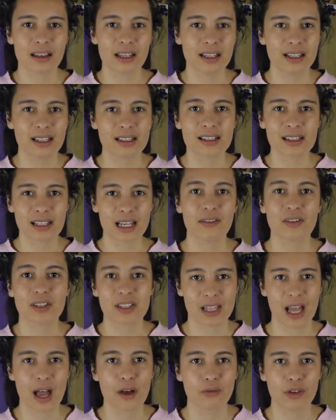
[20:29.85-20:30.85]
they can save
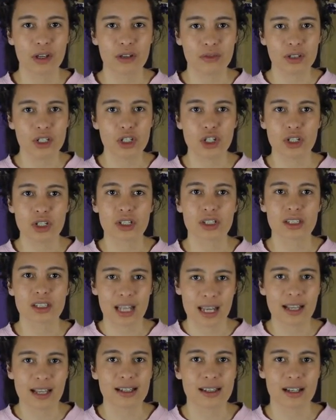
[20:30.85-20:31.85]
Seth if he just
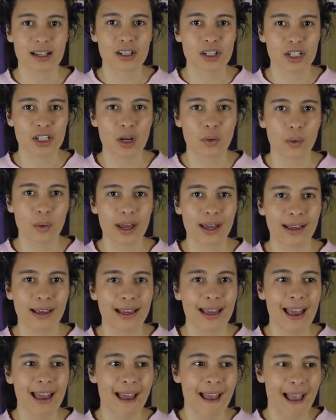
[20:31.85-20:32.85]
takes Sanji away.